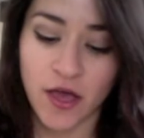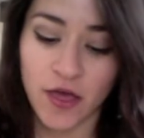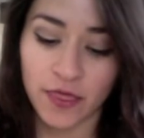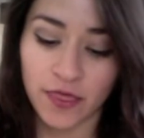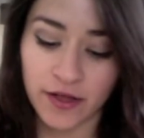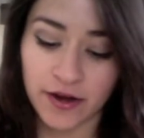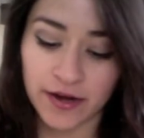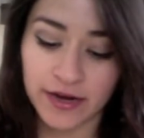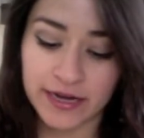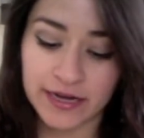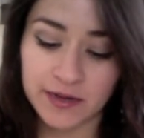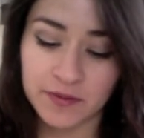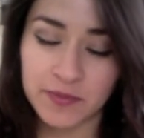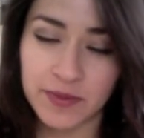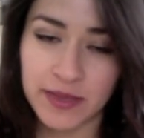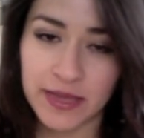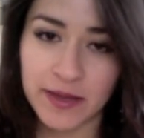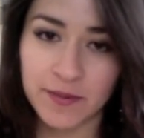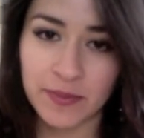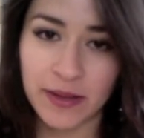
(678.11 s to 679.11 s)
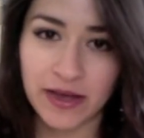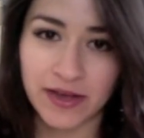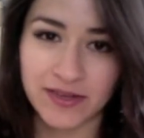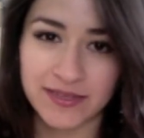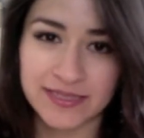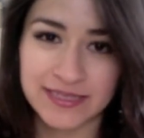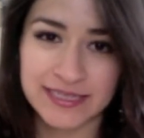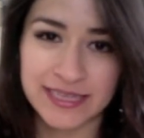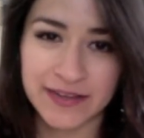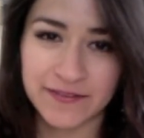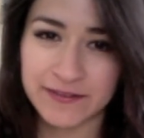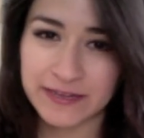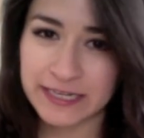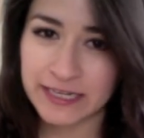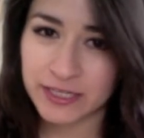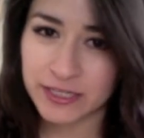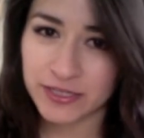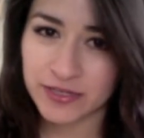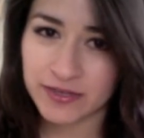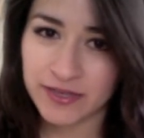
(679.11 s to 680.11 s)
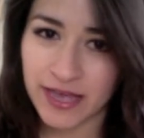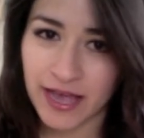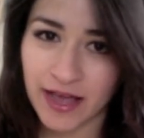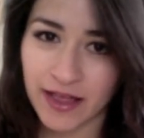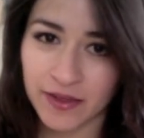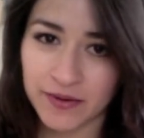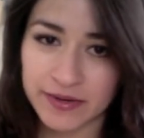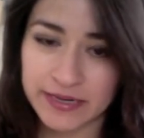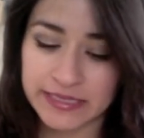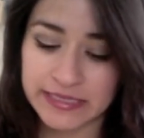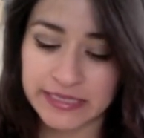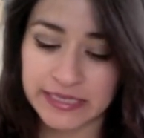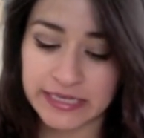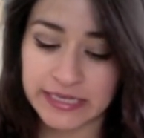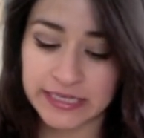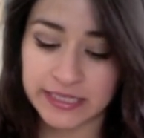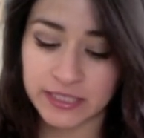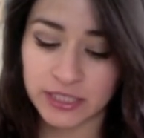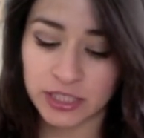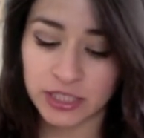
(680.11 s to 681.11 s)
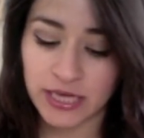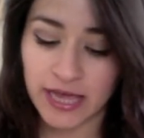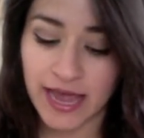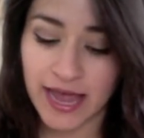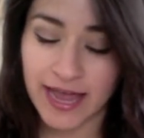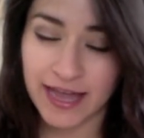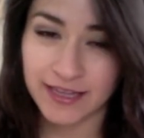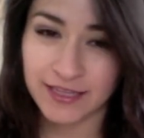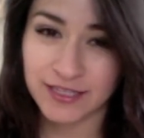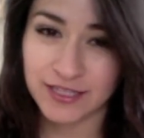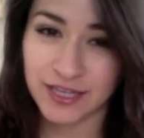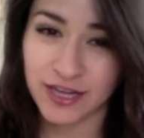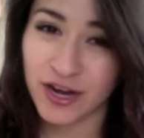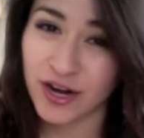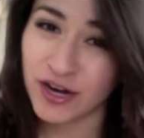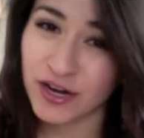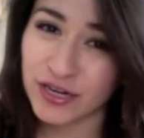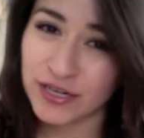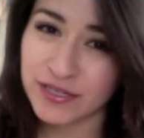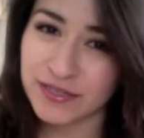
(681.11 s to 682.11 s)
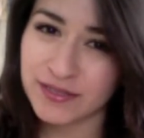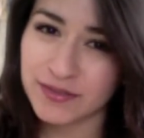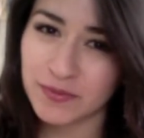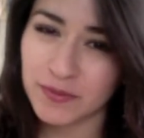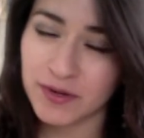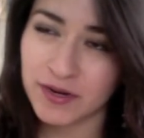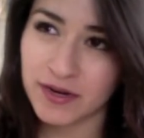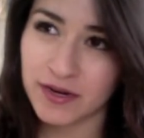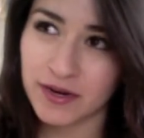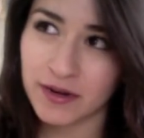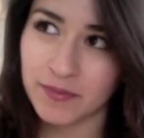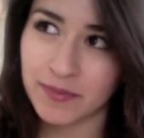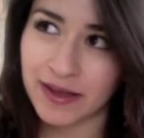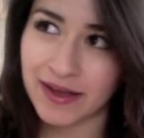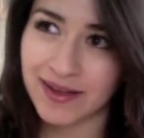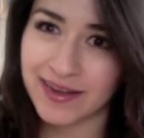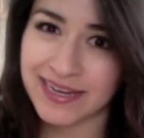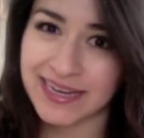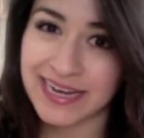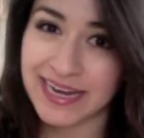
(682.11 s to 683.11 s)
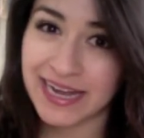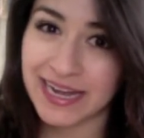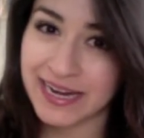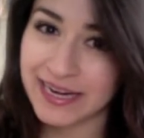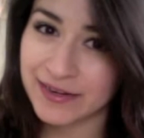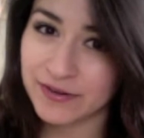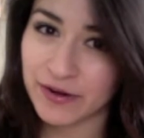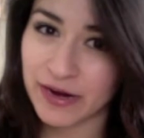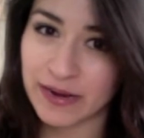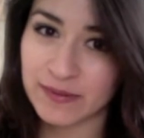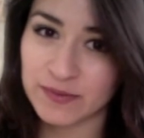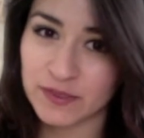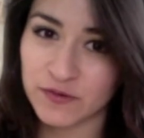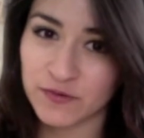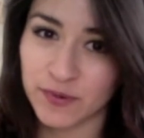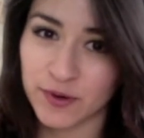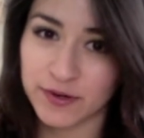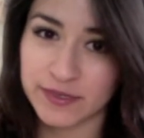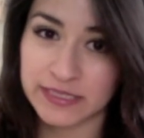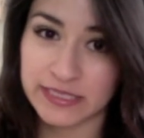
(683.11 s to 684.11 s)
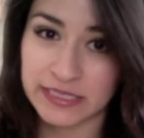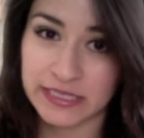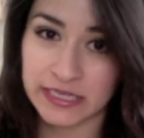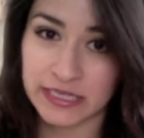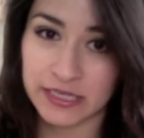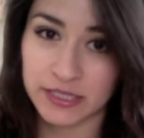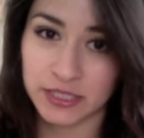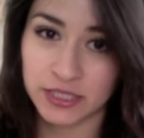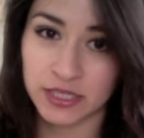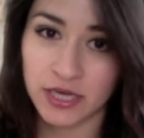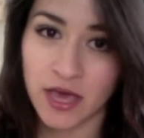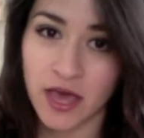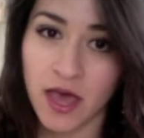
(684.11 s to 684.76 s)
They're going to be about 72 calories each, and hers were about 9 grams of protein each.